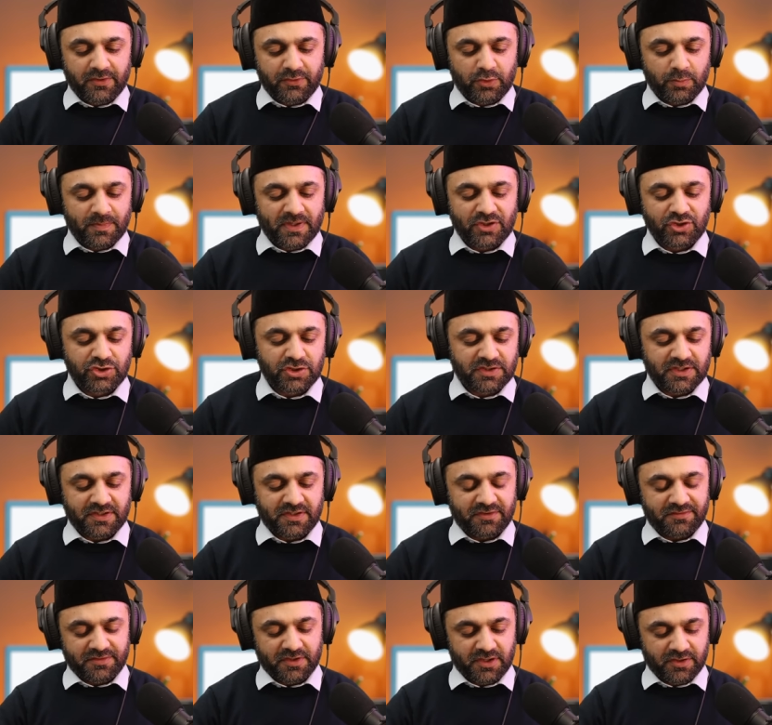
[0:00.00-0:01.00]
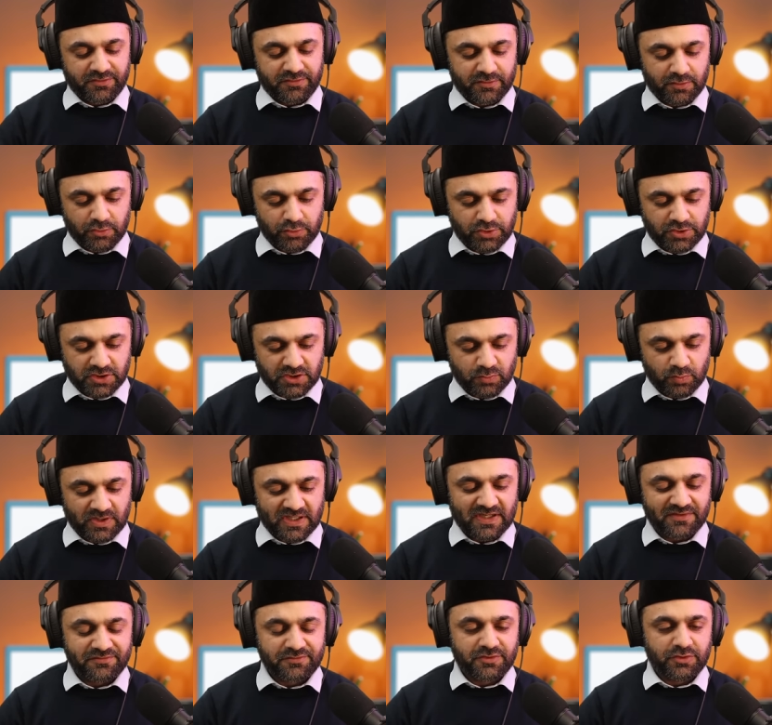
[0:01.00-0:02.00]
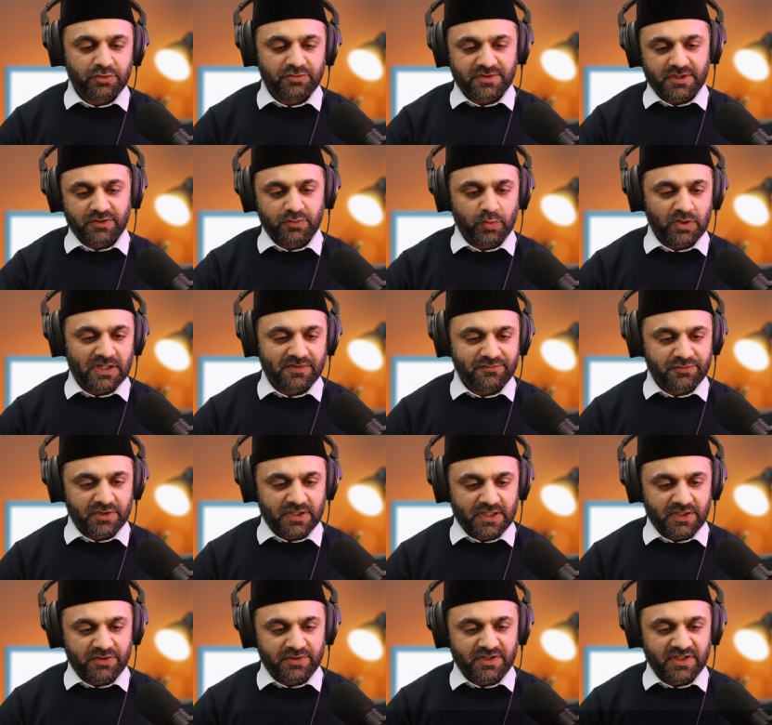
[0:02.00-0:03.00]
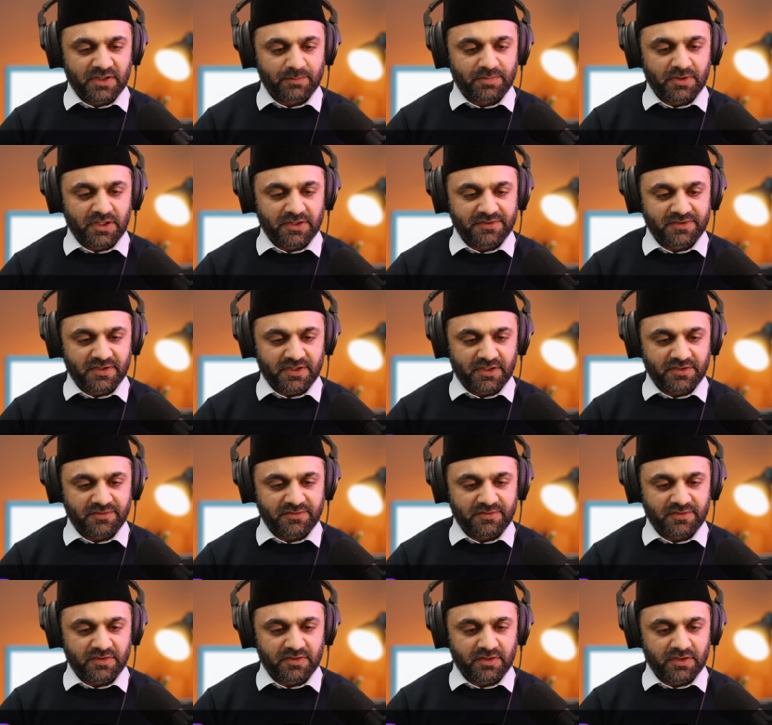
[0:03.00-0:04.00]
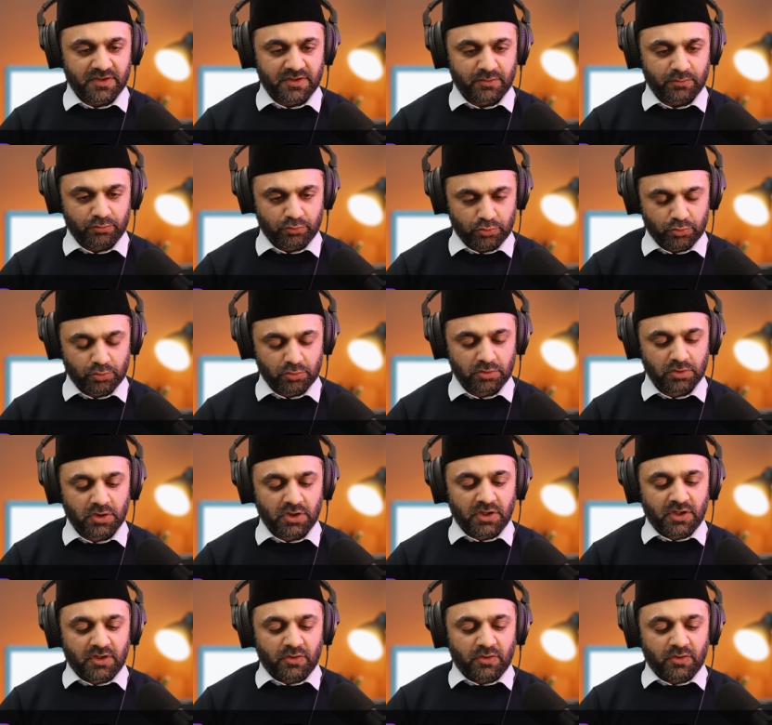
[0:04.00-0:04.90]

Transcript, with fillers: You mentioned that there's certain solutions. We have you said we have to end the apartheid uh, rule.